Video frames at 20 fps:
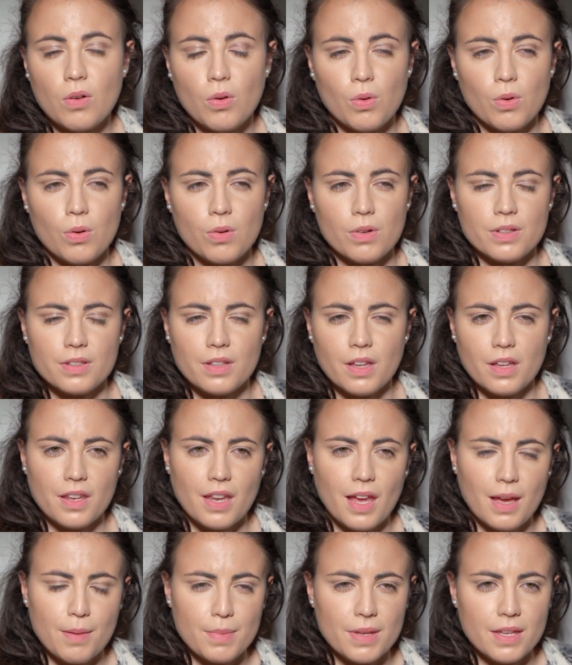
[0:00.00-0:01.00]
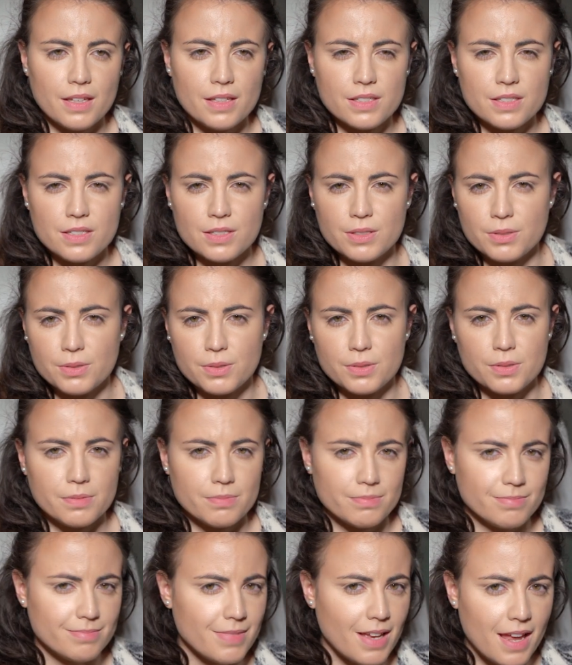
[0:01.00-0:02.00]
or dynamics or
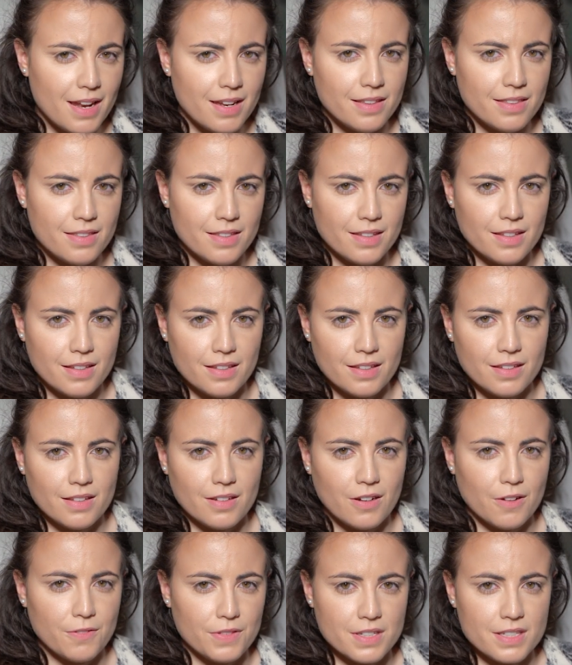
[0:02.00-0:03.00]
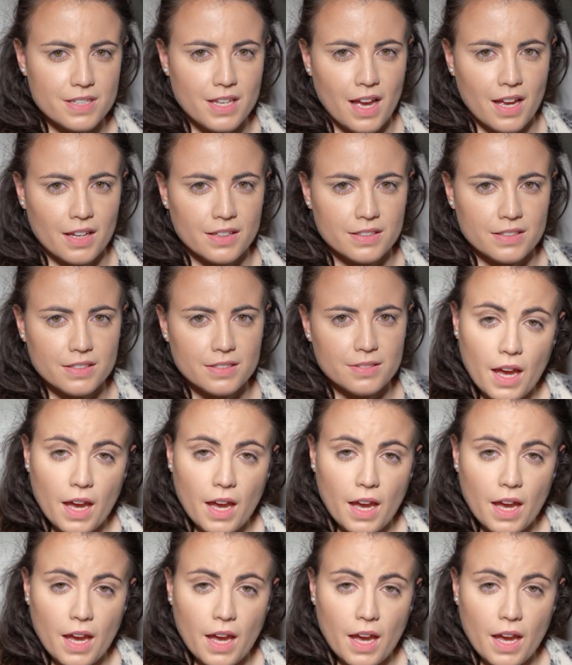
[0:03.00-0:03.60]
anything of this kind.